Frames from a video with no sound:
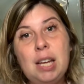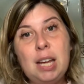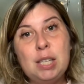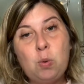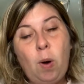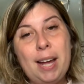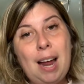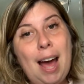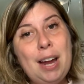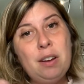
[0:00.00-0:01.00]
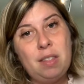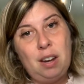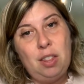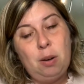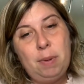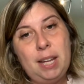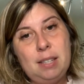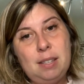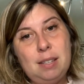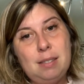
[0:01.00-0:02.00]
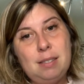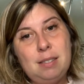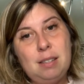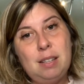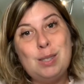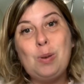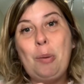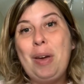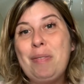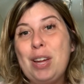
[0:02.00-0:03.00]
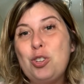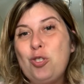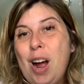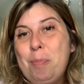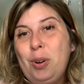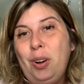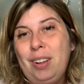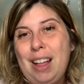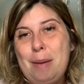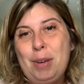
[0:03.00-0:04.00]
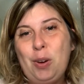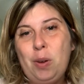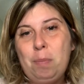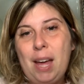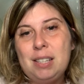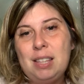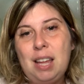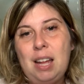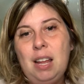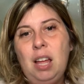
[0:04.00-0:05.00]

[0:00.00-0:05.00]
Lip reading: is quite higher than other places. That's why we have that tropical climate, going back to that.